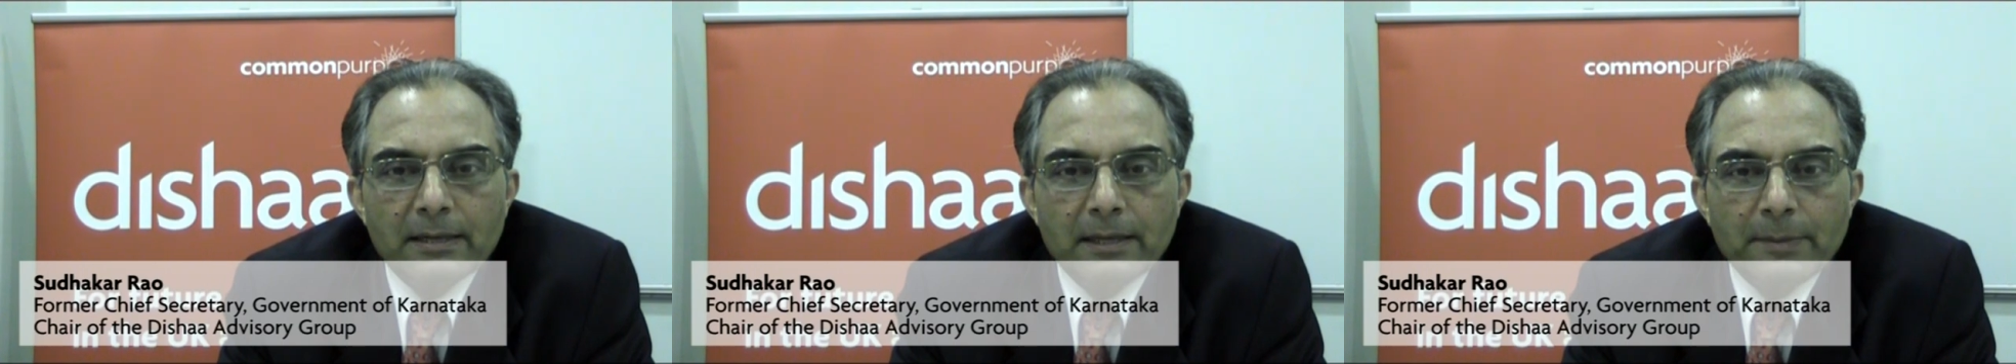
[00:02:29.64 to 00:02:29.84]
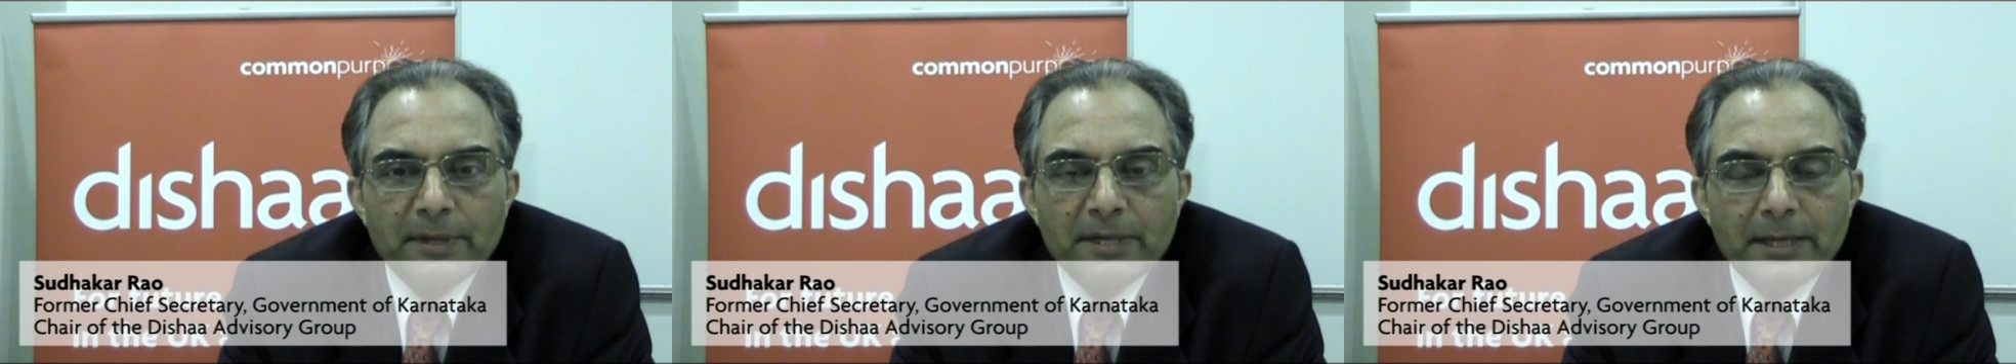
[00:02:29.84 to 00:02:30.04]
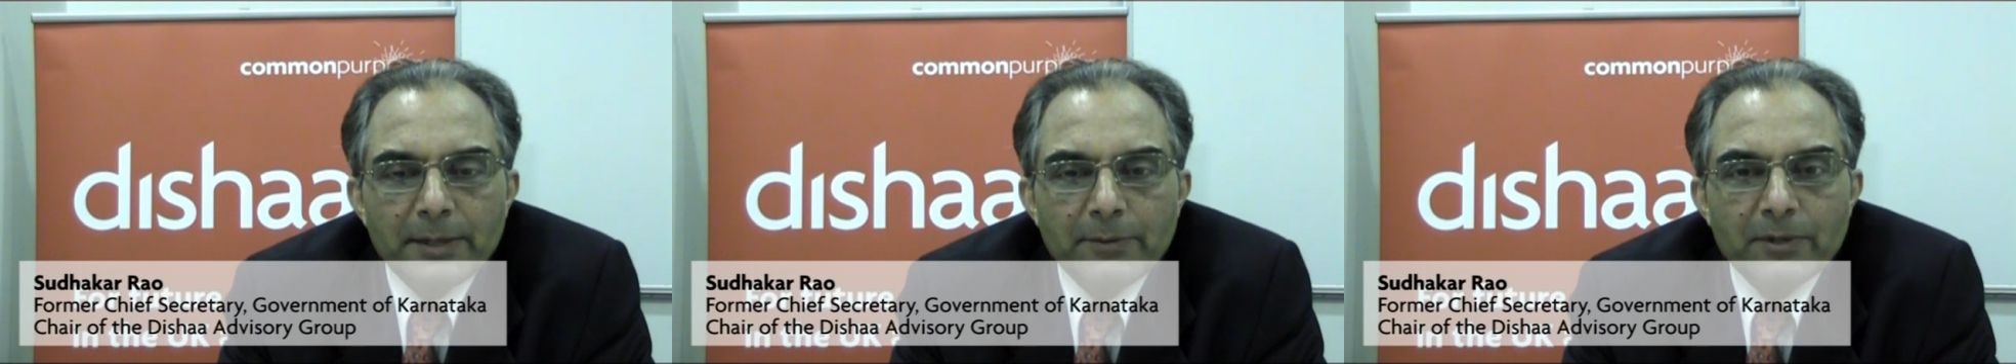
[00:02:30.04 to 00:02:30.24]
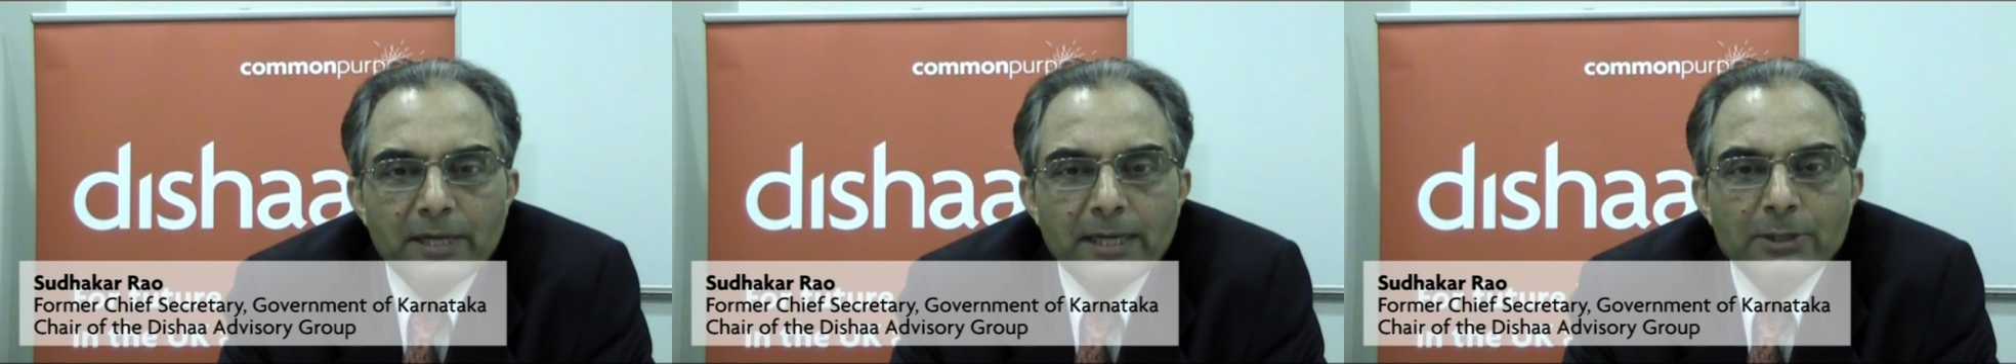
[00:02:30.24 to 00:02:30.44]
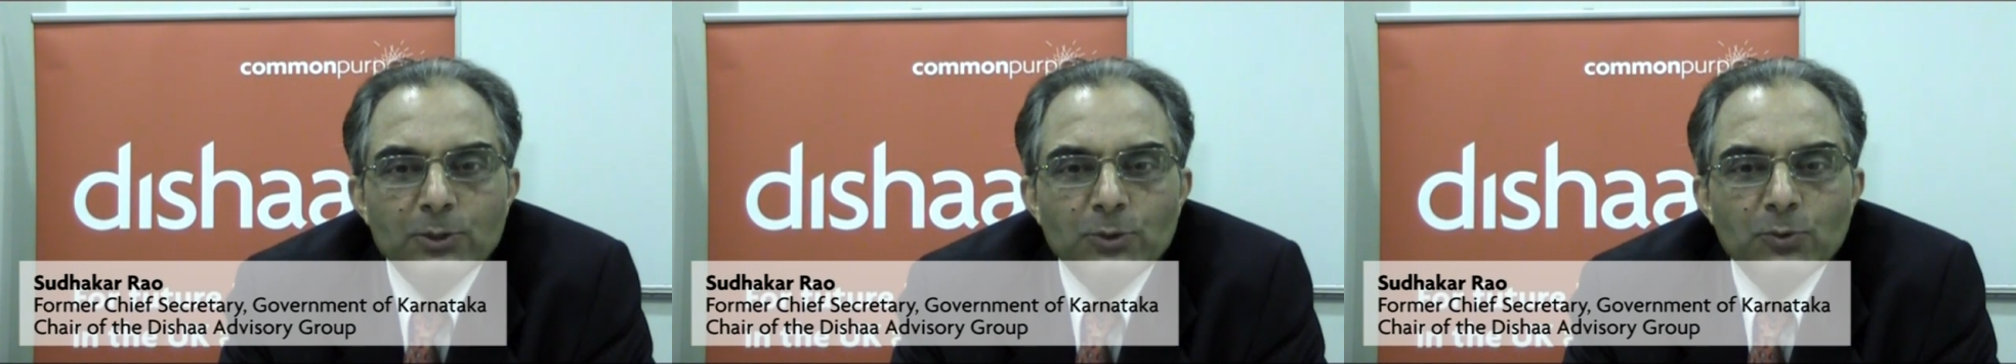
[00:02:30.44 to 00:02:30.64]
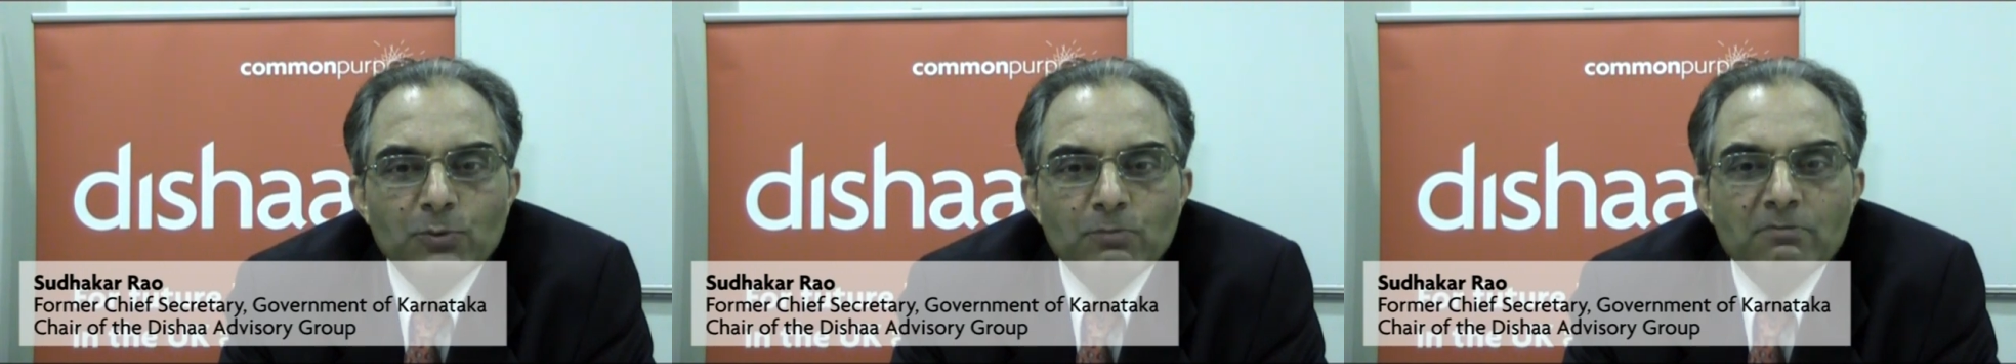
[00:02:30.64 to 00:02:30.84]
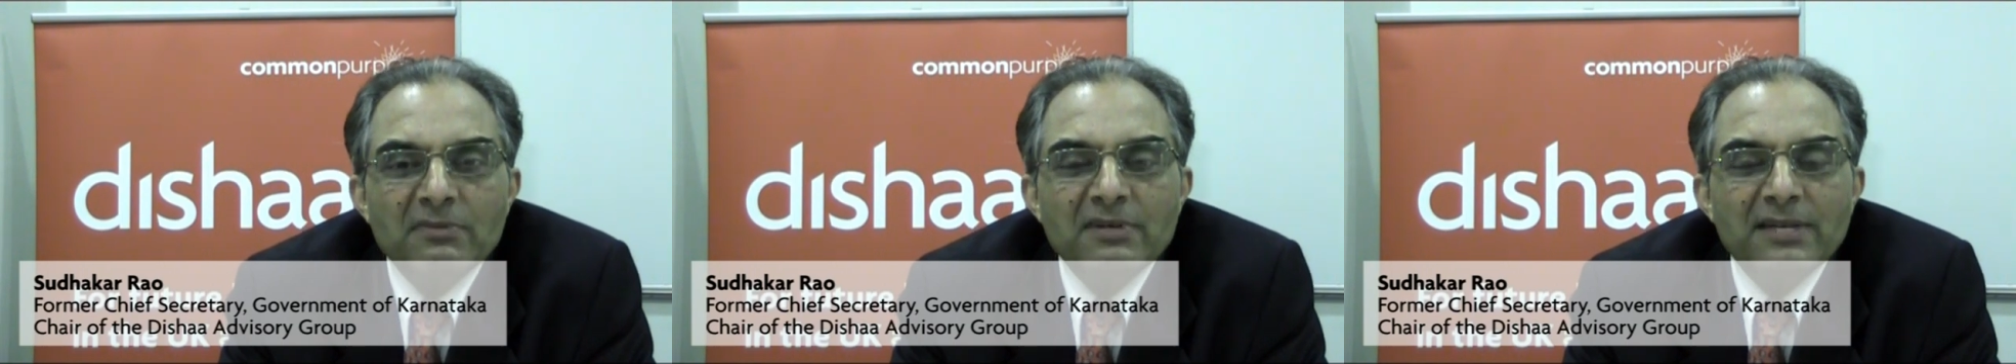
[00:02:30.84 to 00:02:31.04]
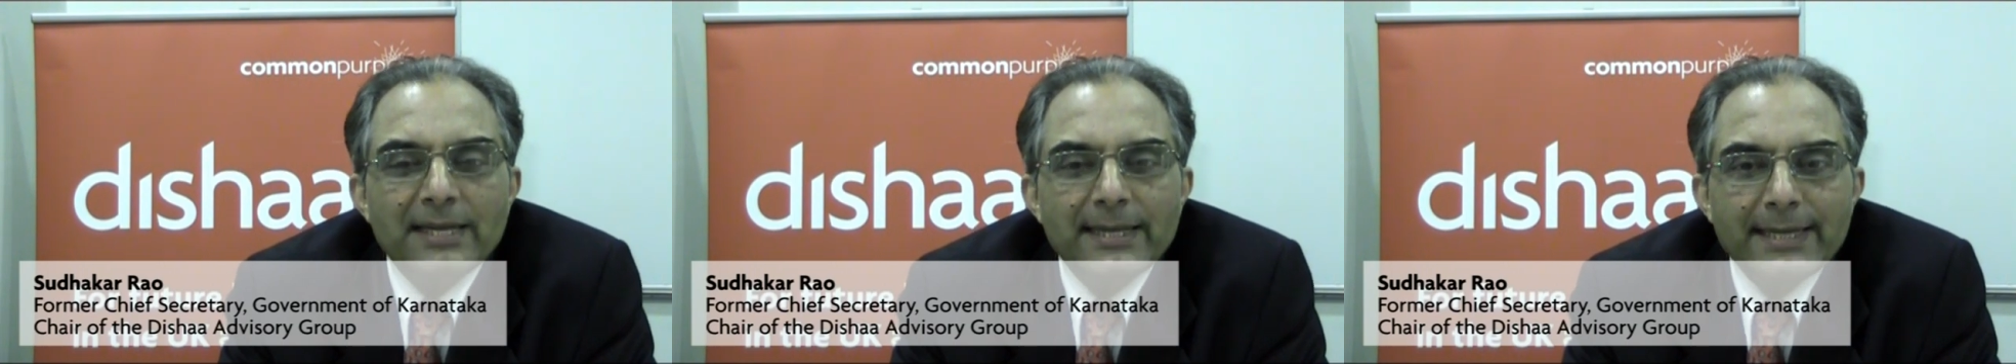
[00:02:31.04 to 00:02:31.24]
even as you
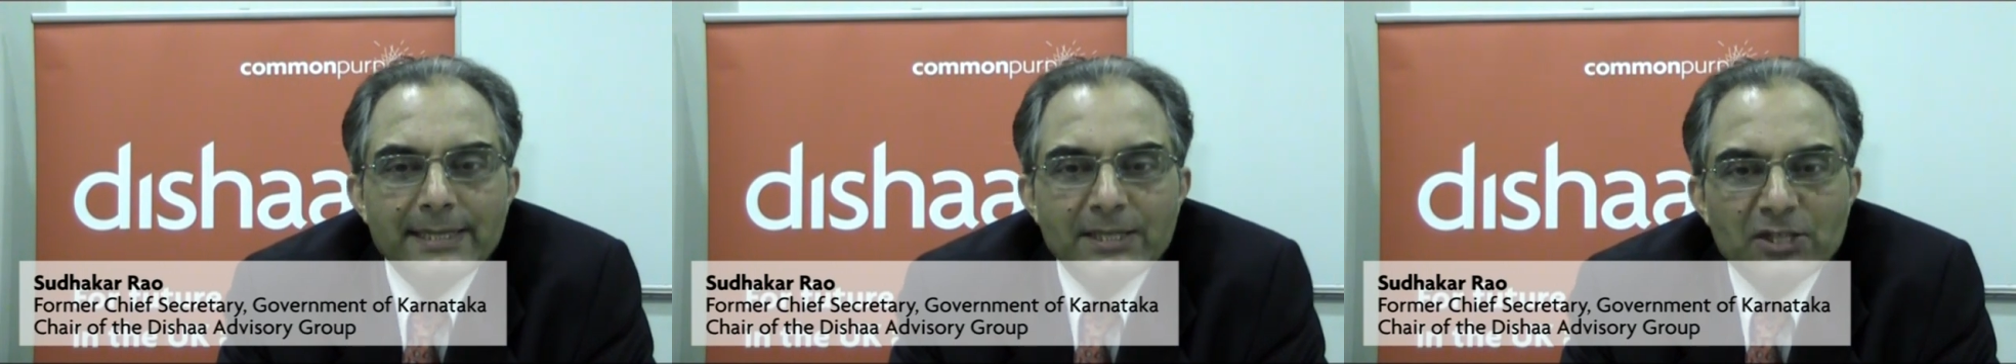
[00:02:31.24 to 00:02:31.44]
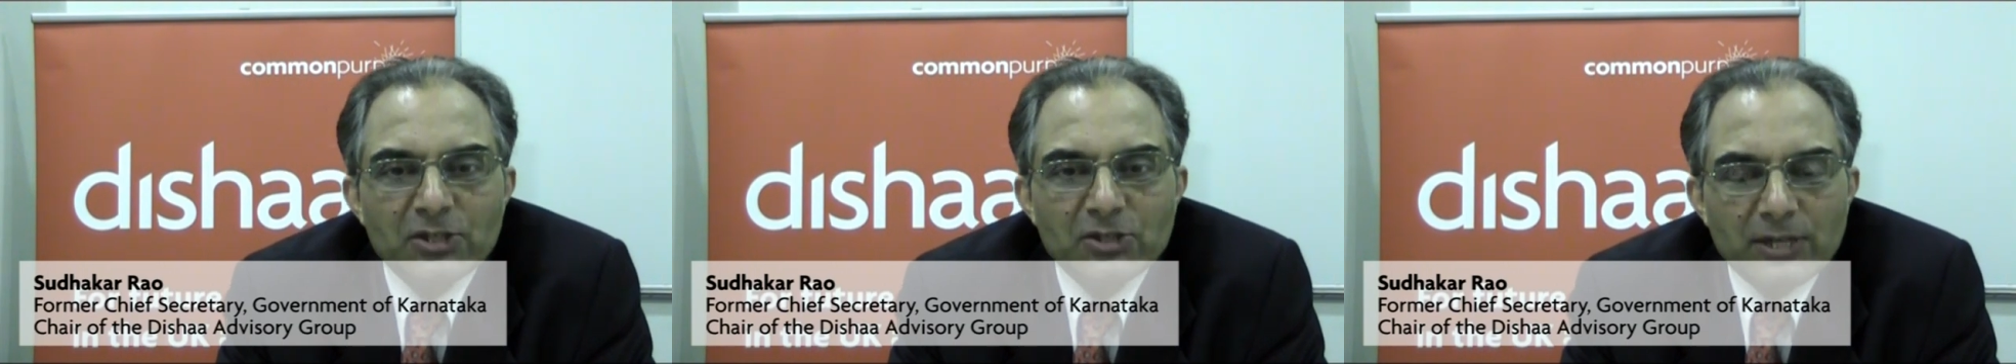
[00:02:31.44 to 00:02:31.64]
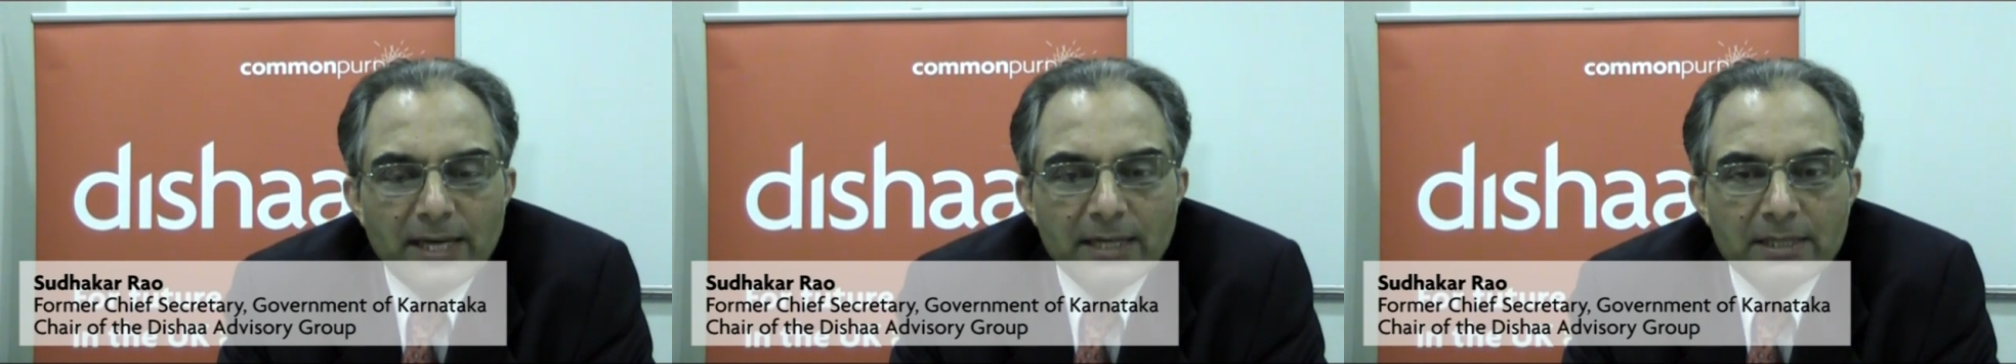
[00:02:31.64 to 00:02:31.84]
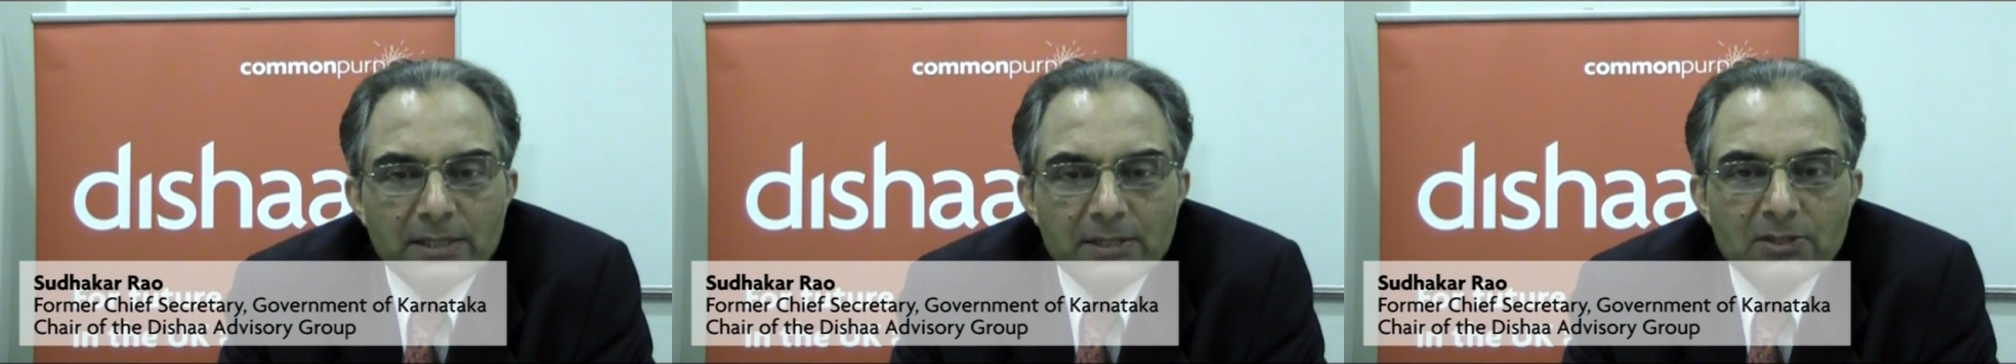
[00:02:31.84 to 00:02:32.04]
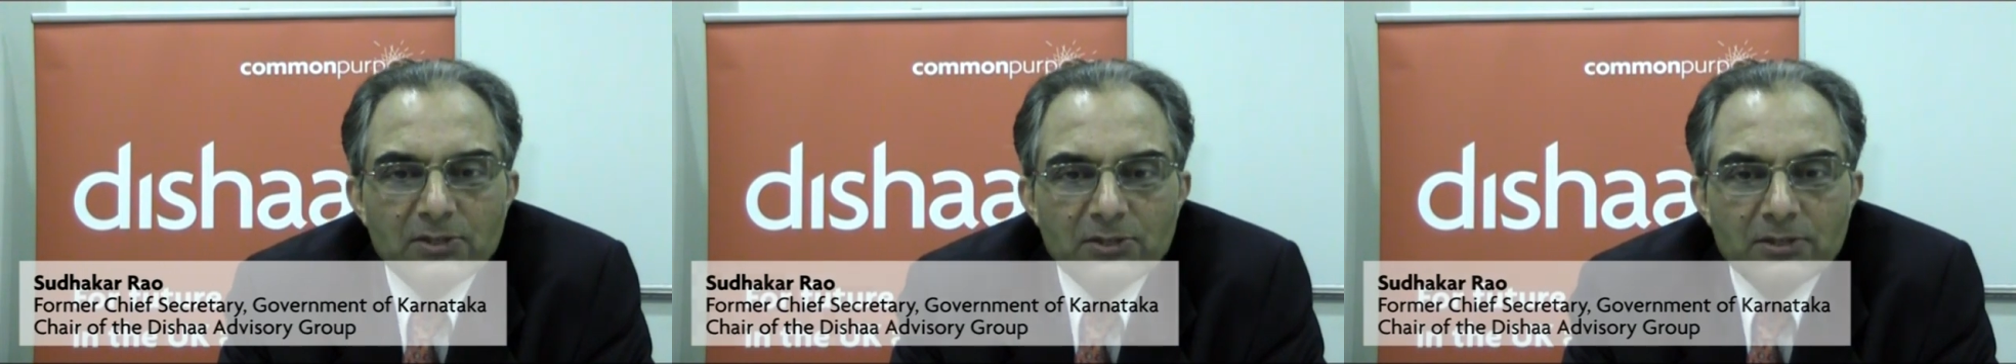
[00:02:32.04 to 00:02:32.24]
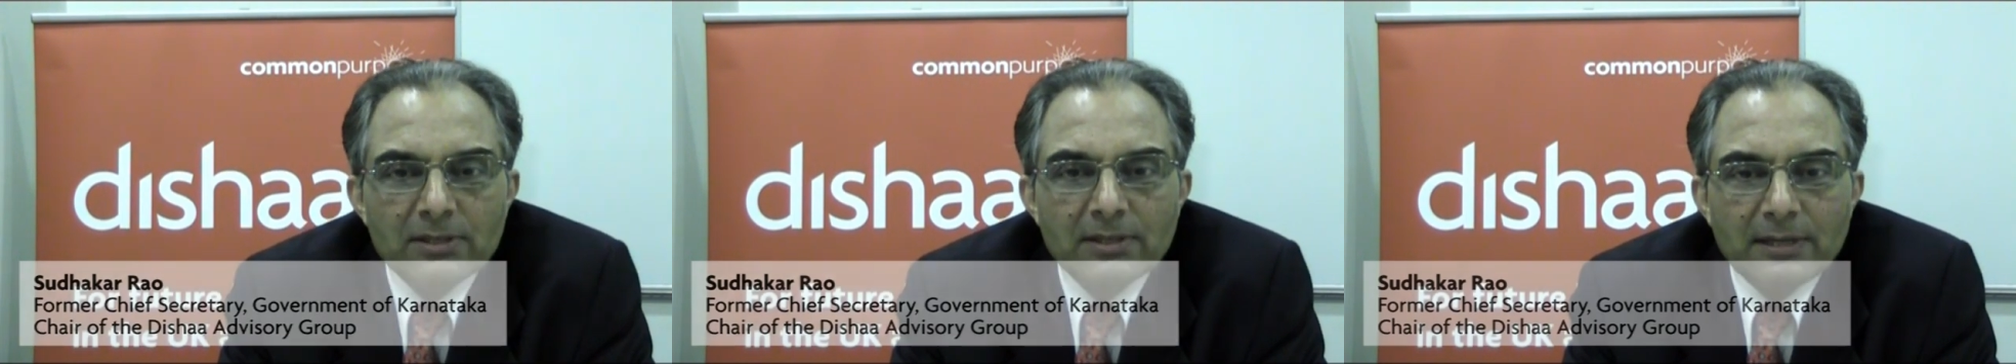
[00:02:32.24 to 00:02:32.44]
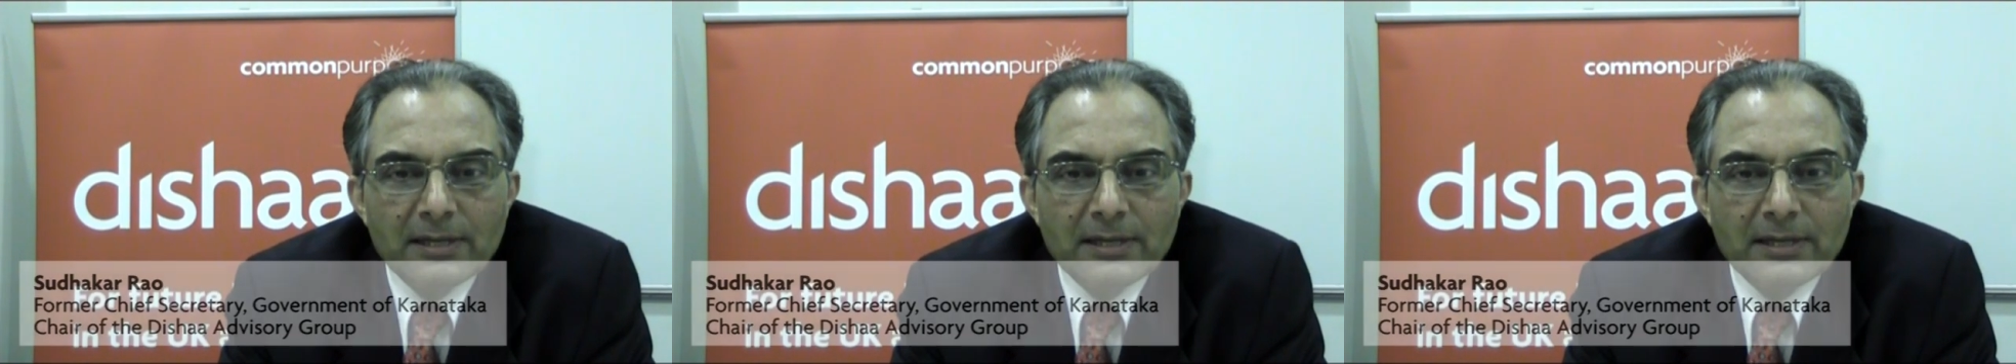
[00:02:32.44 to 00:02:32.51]
narrate the challenge,